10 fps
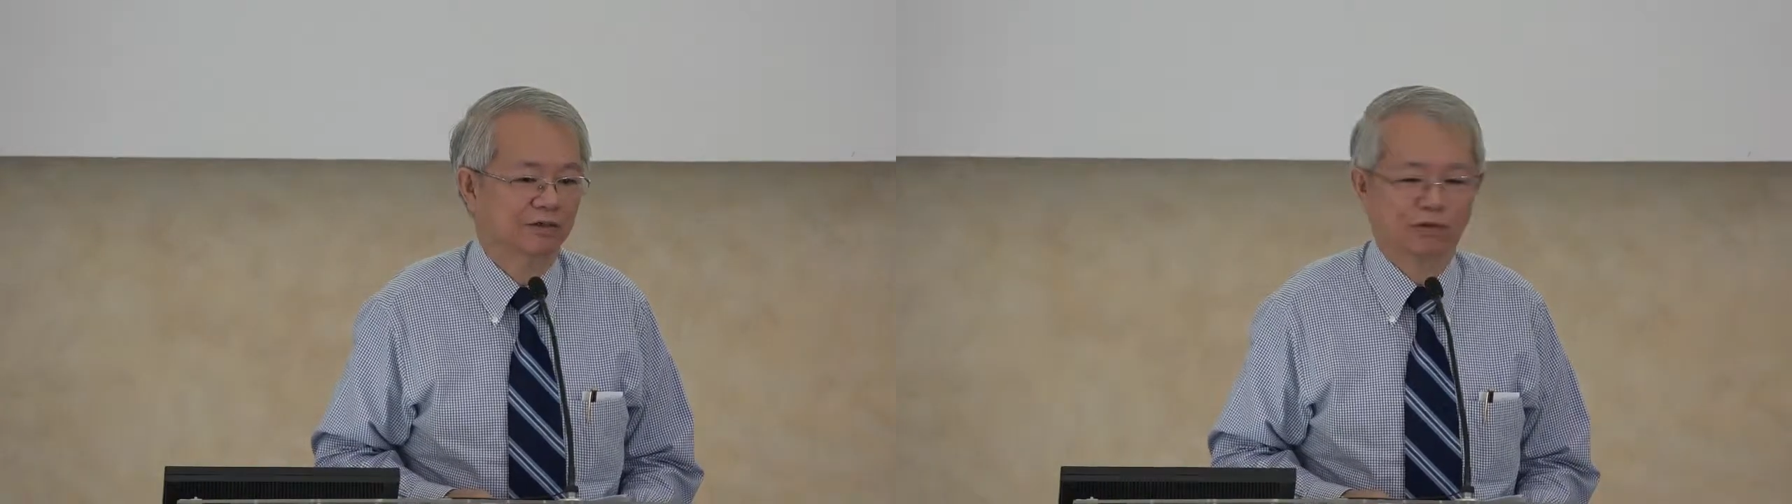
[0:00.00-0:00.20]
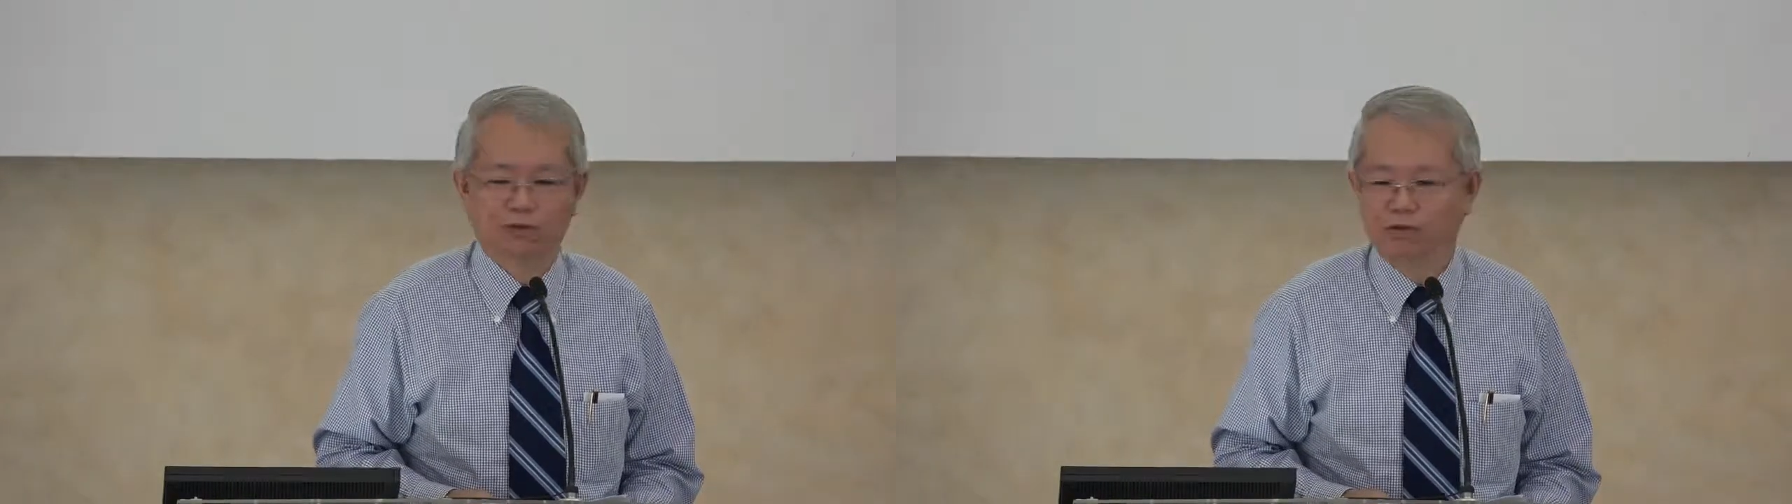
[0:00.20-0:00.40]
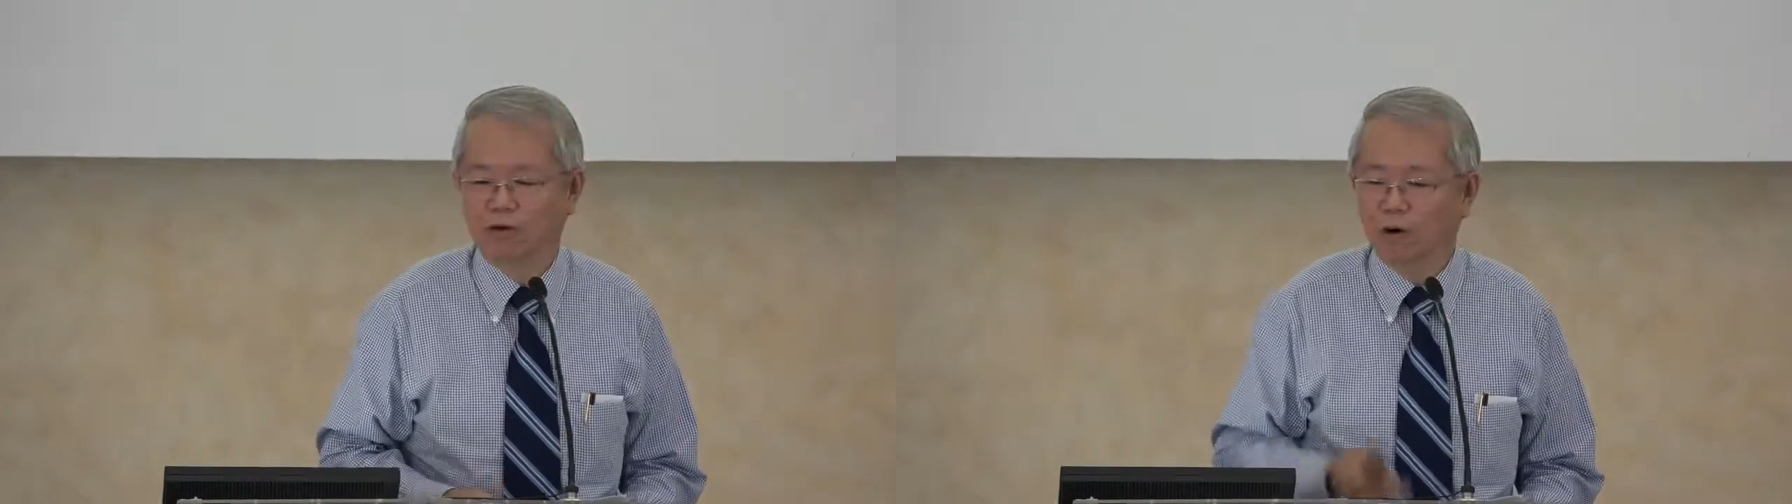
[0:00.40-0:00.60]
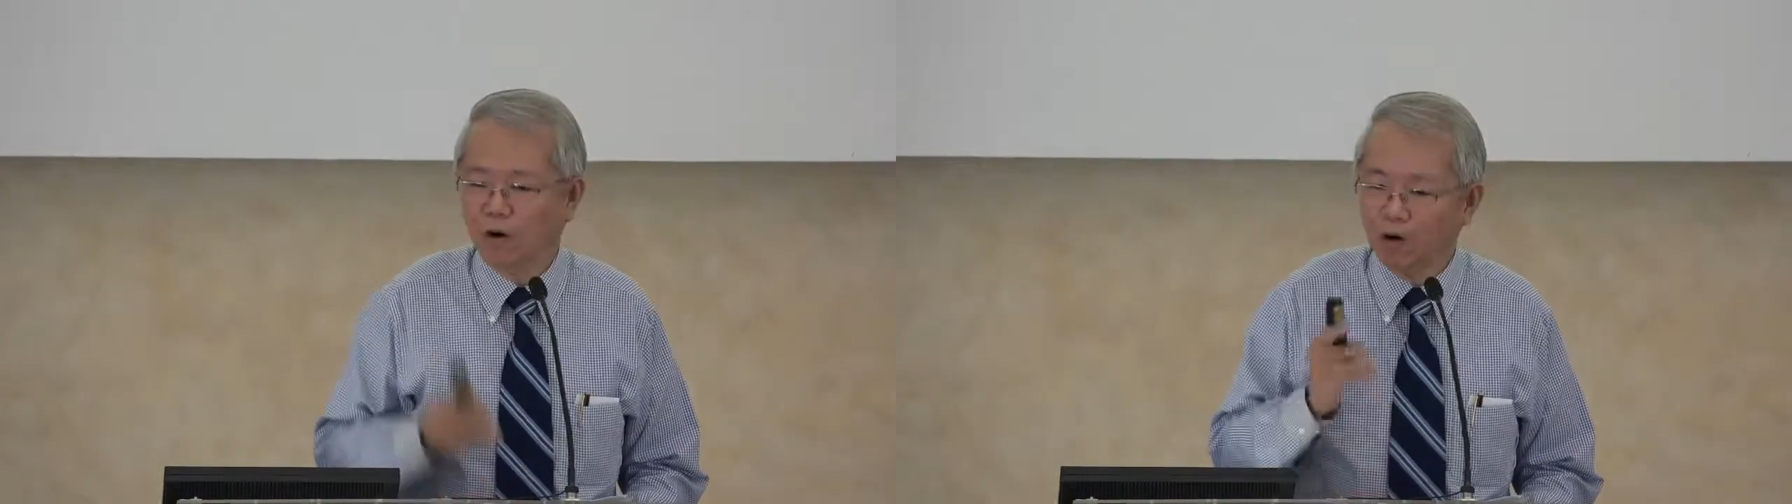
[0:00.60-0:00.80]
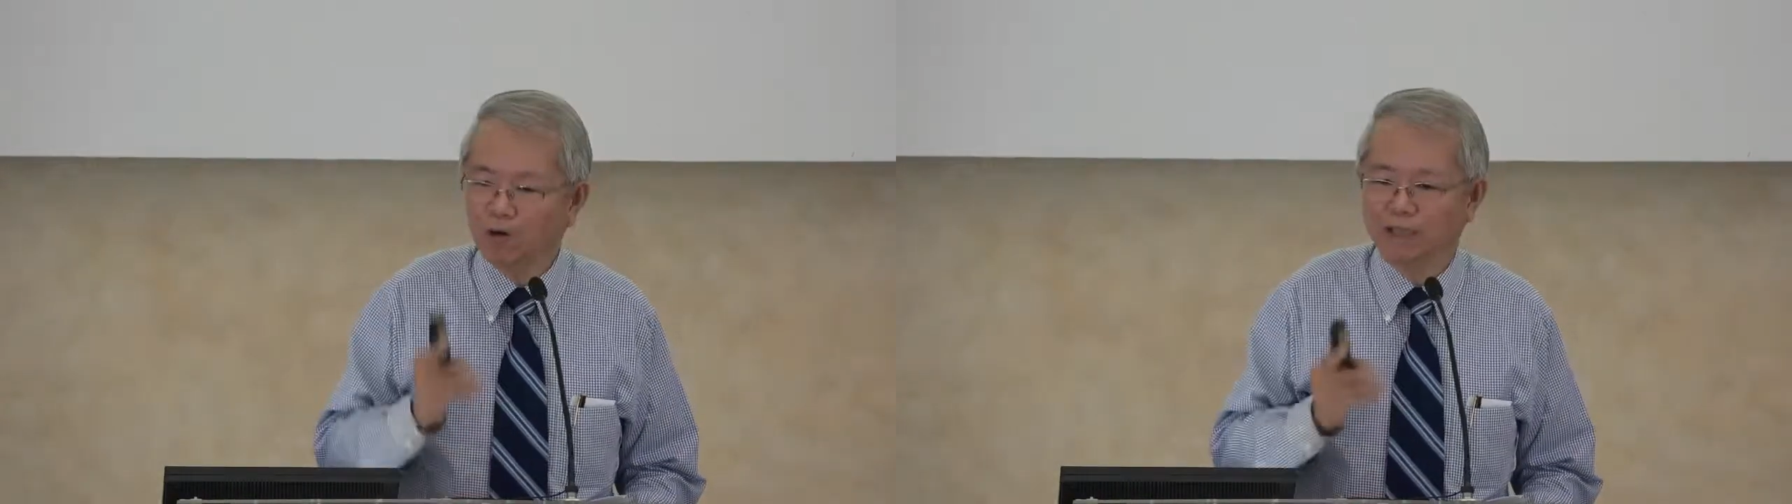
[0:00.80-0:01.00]
who
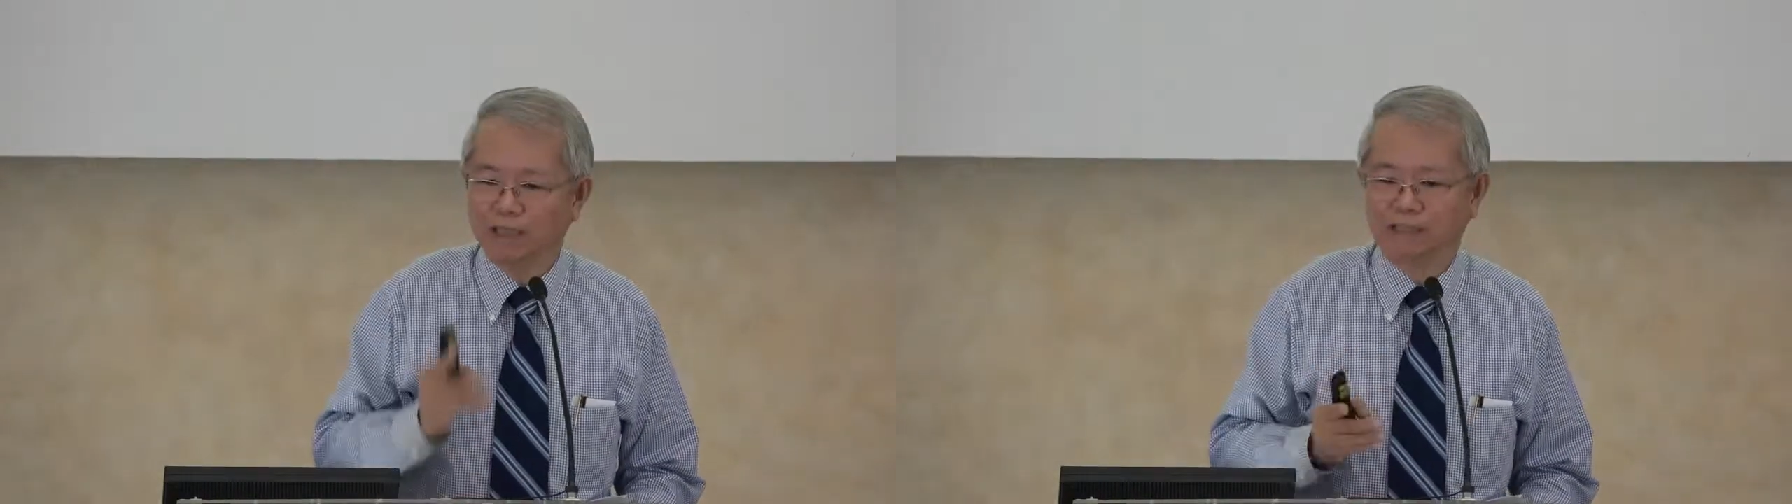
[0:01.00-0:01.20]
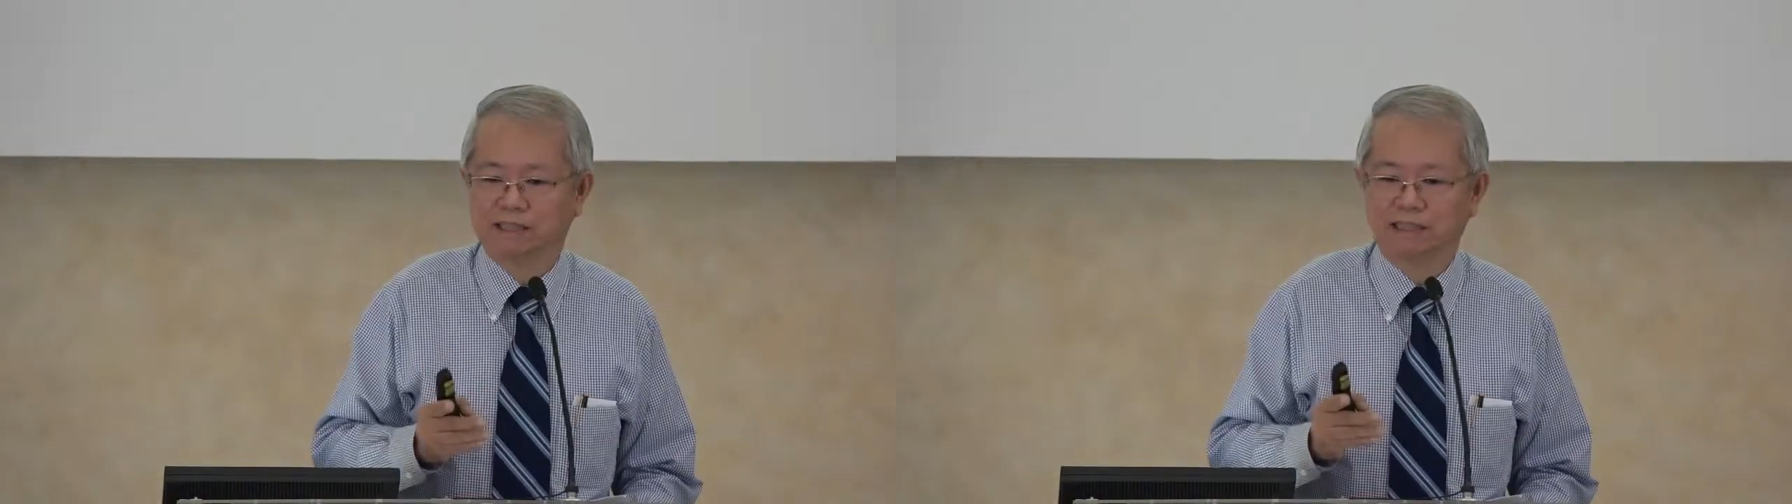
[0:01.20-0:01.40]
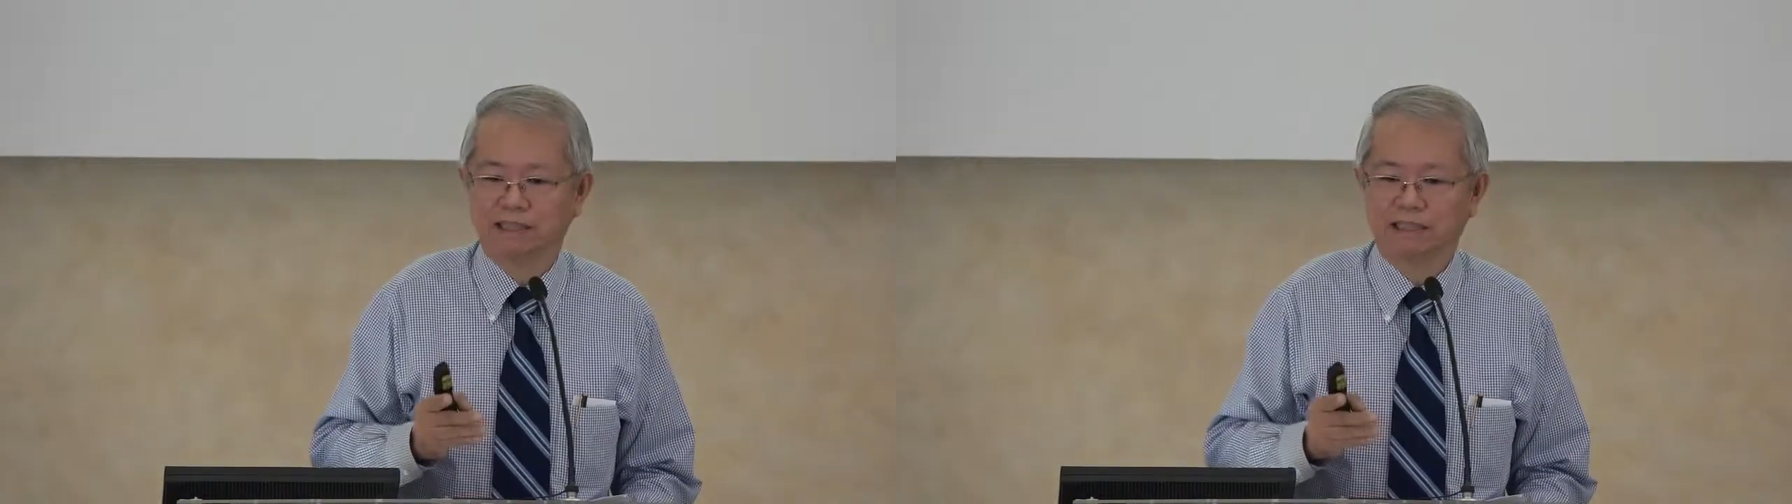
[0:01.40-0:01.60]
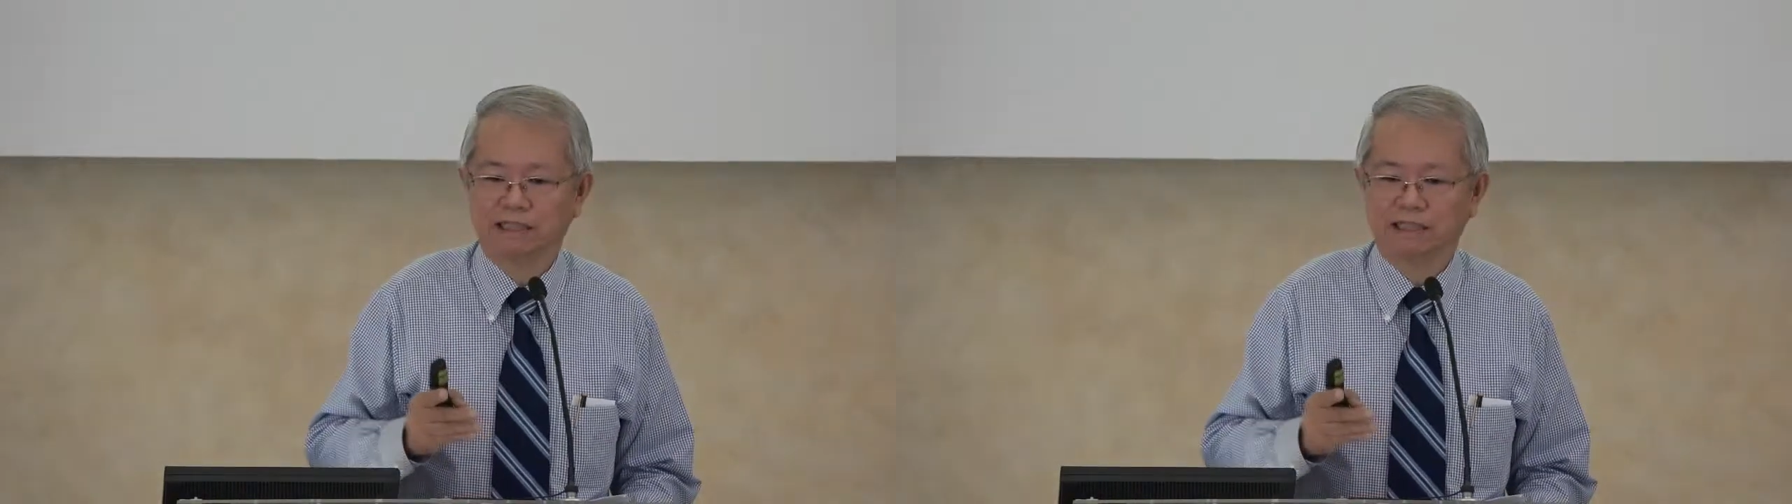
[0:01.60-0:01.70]
always